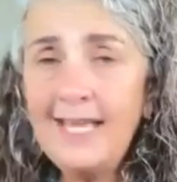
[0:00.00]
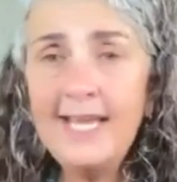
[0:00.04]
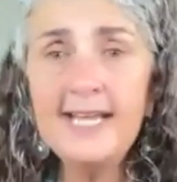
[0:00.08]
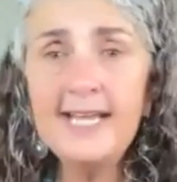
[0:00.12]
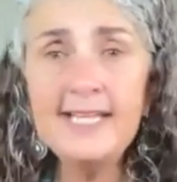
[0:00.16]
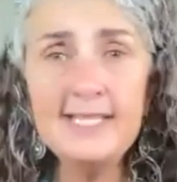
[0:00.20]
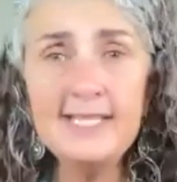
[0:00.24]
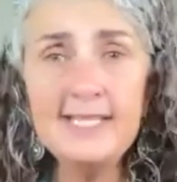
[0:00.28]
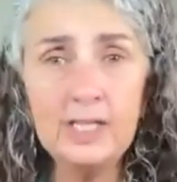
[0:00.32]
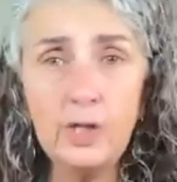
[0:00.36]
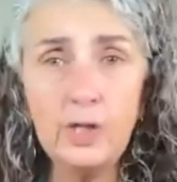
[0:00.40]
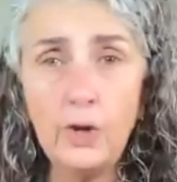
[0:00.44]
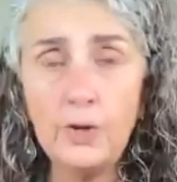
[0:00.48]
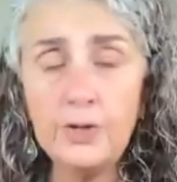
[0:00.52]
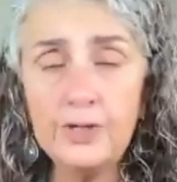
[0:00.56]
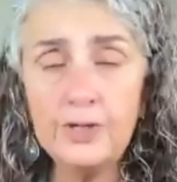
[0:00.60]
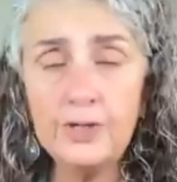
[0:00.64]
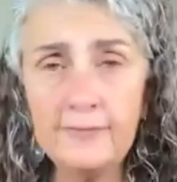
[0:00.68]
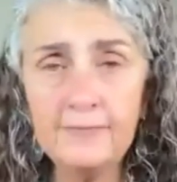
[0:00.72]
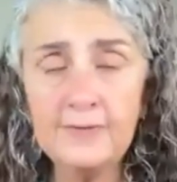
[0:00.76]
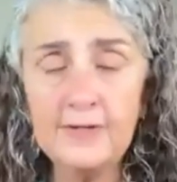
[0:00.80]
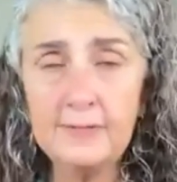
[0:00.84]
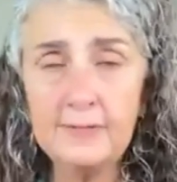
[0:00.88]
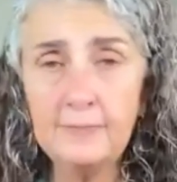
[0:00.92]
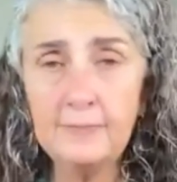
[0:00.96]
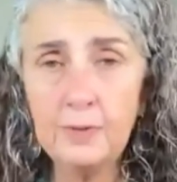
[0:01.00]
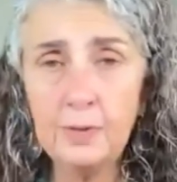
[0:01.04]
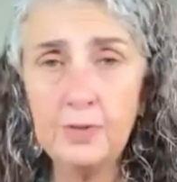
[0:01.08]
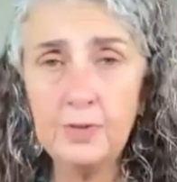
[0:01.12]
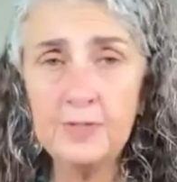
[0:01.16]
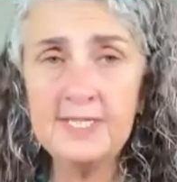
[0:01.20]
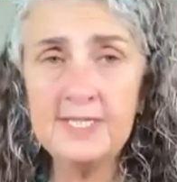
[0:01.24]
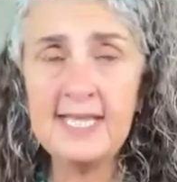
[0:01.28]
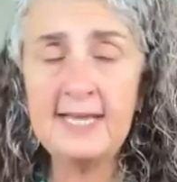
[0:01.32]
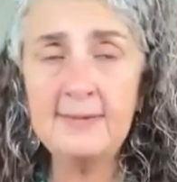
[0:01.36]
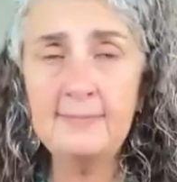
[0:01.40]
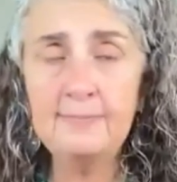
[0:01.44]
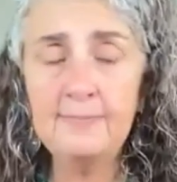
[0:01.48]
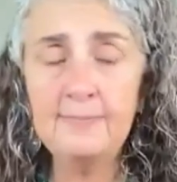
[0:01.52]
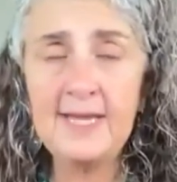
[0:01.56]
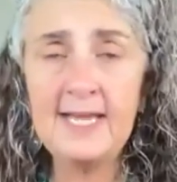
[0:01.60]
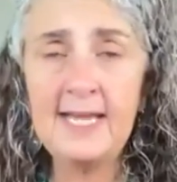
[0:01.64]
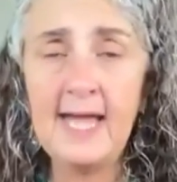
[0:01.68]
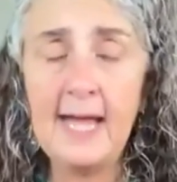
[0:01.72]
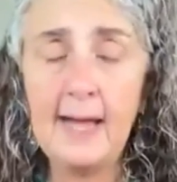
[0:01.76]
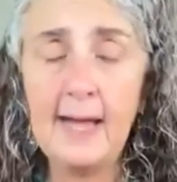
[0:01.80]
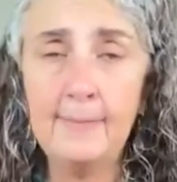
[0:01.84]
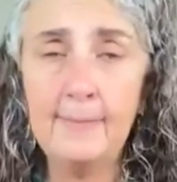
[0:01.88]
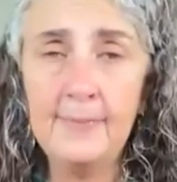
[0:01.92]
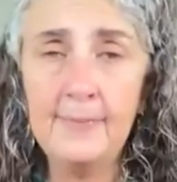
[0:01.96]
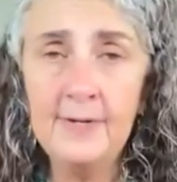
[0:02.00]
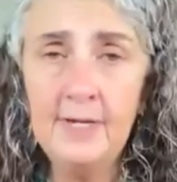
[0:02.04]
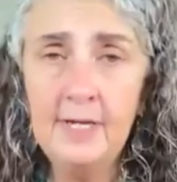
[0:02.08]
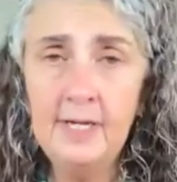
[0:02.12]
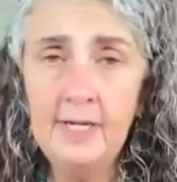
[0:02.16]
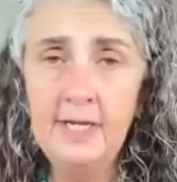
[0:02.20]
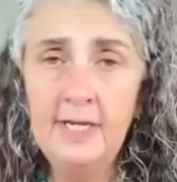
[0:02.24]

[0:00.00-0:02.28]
it's a lot different, because they pick up